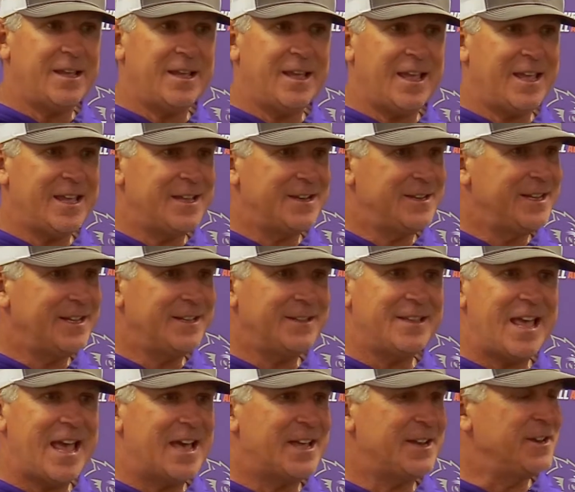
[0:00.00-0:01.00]
he did
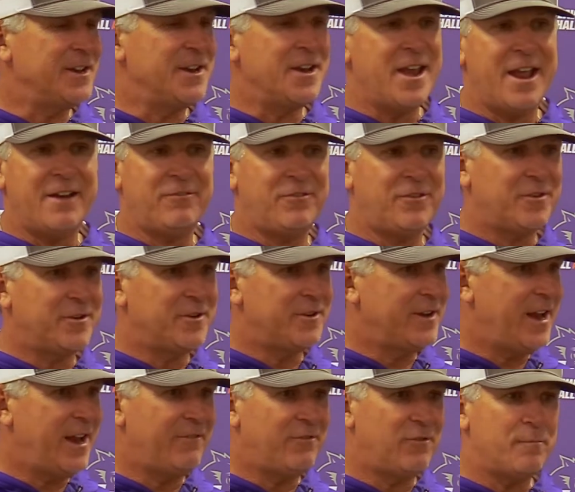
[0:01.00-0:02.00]
that and
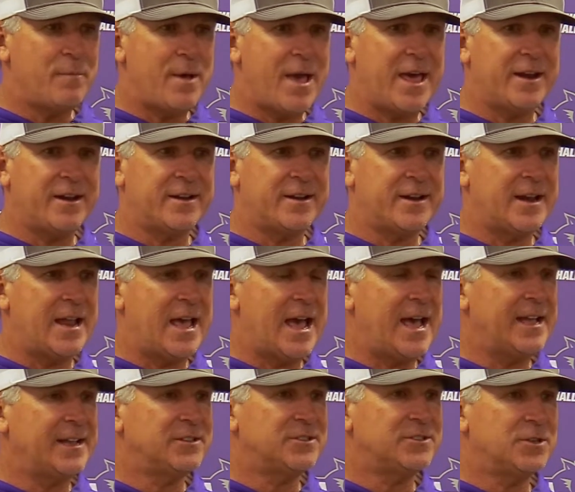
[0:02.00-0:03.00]
never batted an
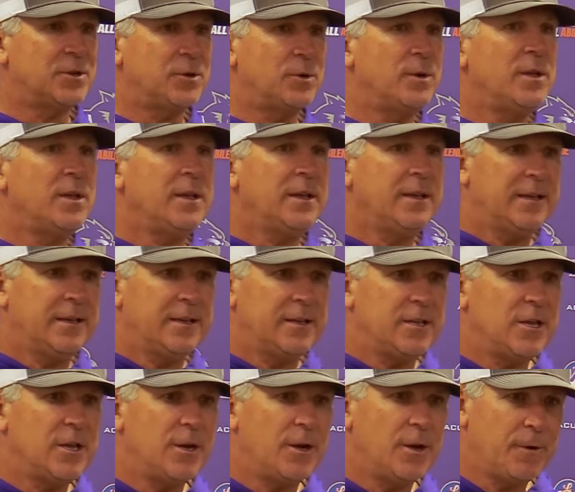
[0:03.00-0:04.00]
eye. So,
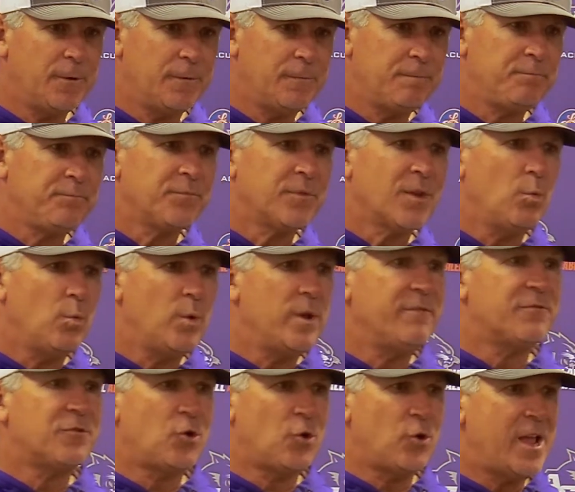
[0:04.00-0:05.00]
you know,
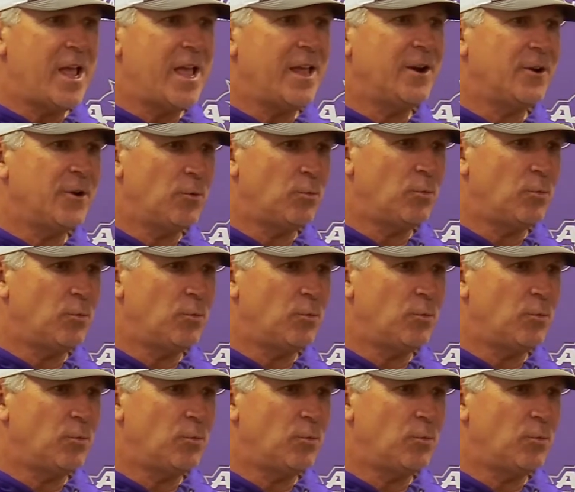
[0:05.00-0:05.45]
we've created a